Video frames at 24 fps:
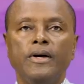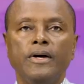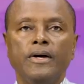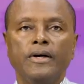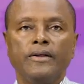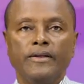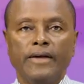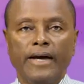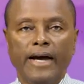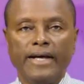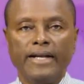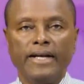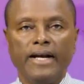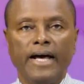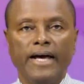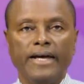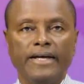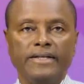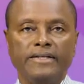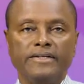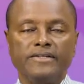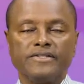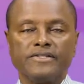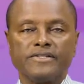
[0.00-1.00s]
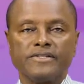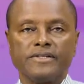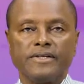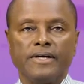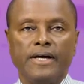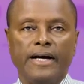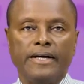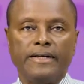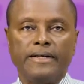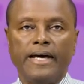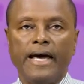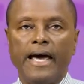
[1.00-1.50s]
The headlines:
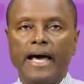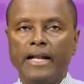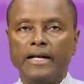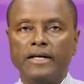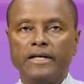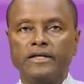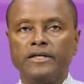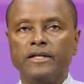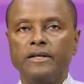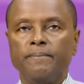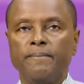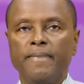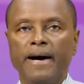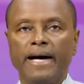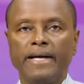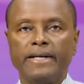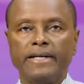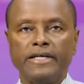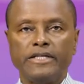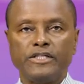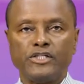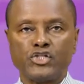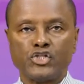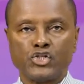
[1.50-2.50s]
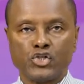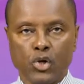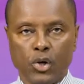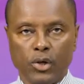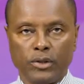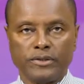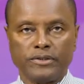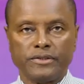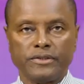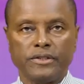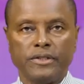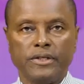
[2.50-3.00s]
an elderly man is
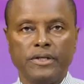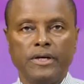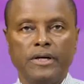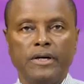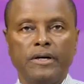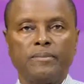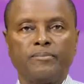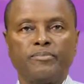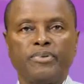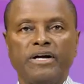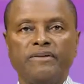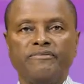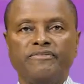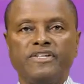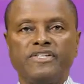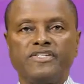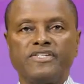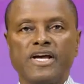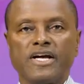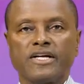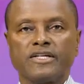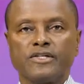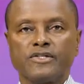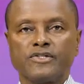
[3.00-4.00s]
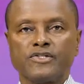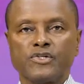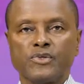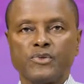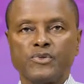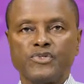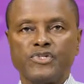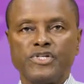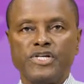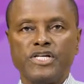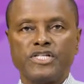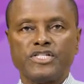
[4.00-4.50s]
shot. Private sector
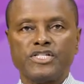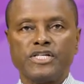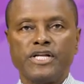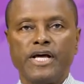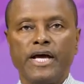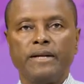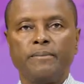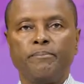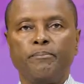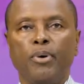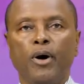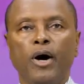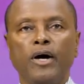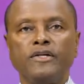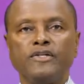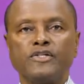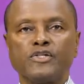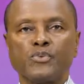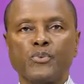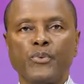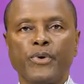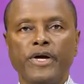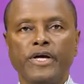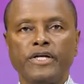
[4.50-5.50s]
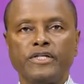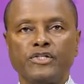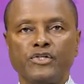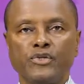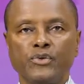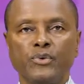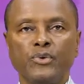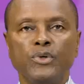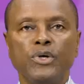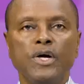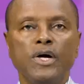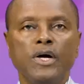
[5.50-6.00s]
association head points way
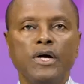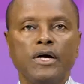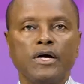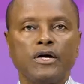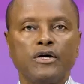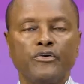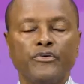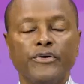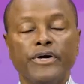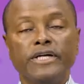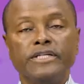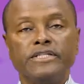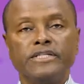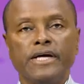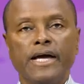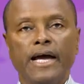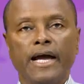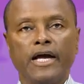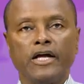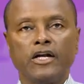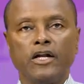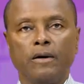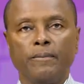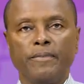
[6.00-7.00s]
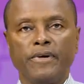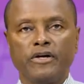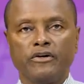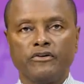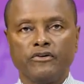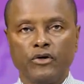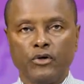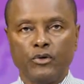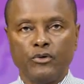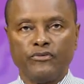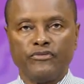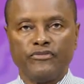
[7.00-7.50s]
to greater economic
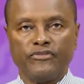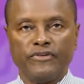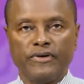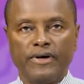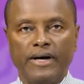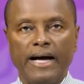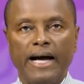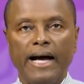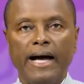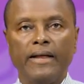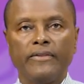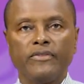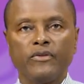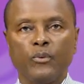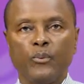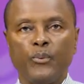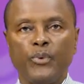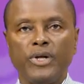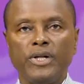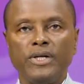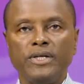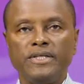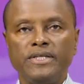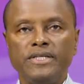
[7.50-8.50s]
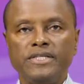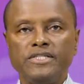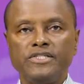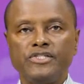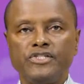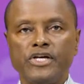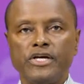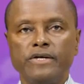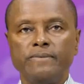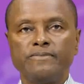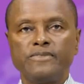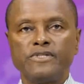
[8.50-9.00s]
growth, and the Wildey
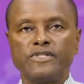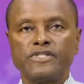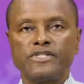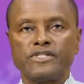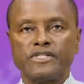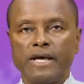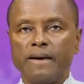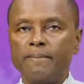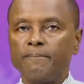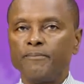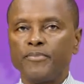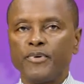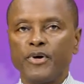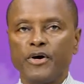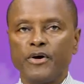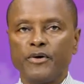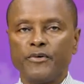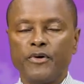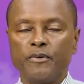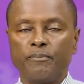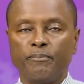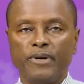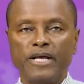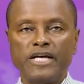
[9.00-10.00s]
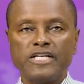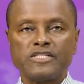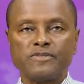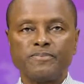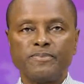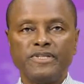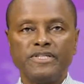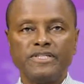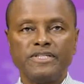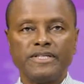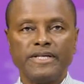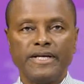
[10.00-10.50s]
Gym's temporary
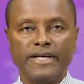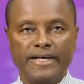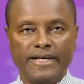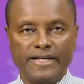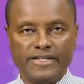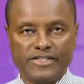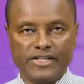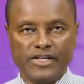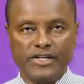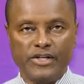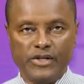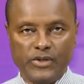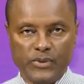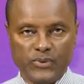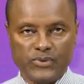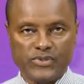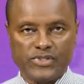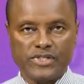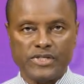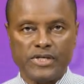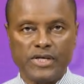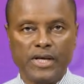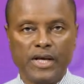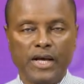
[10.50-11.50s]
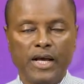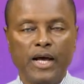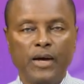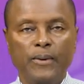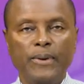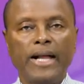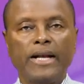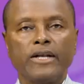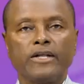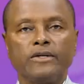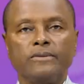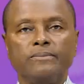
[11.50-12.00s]
replacement is in use.
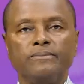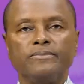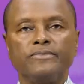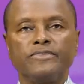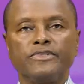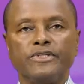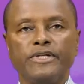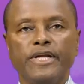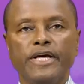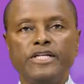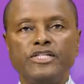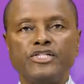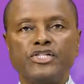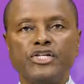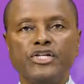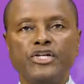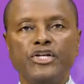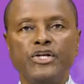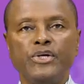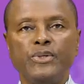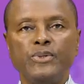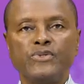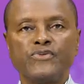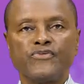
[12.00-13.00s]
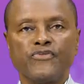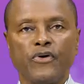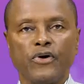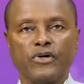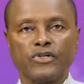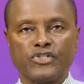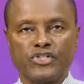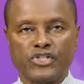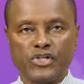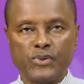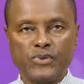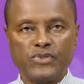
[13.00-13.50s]
Welcome to Nation News for
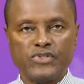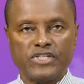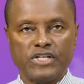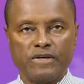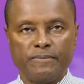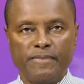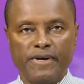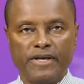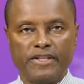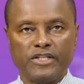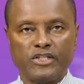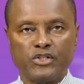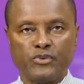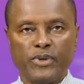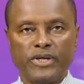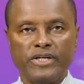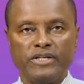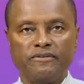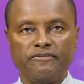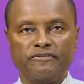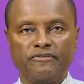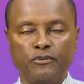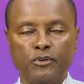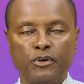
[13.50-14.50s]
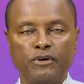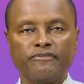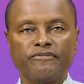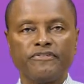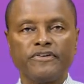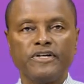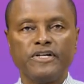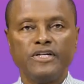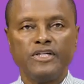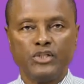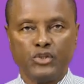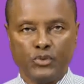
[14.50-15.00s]
Tuesday, May the 24th,
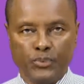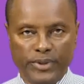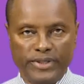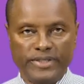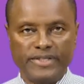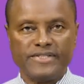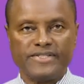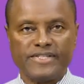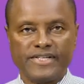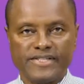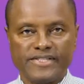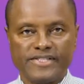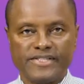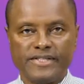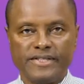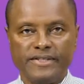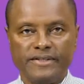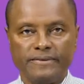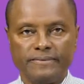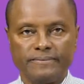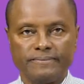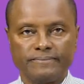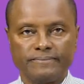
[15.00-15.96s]
2016.